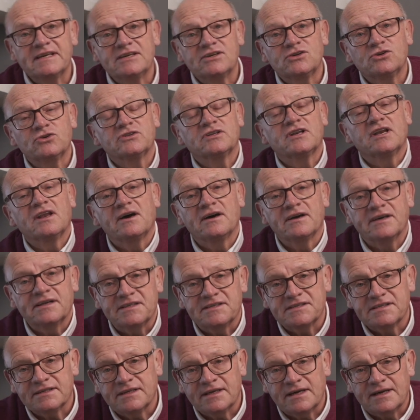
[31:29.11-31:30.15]
in good
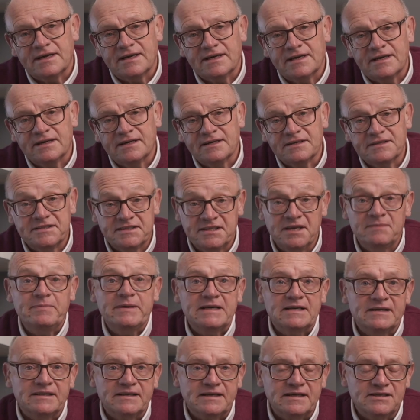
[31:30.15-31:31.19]
light, uh,
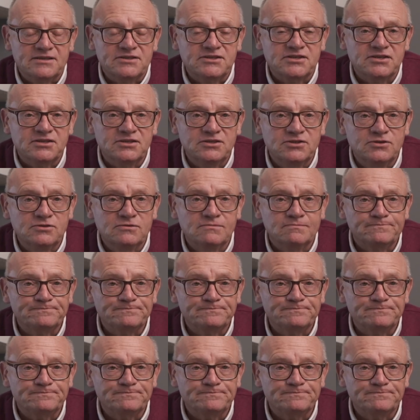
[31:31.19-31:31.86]
typically to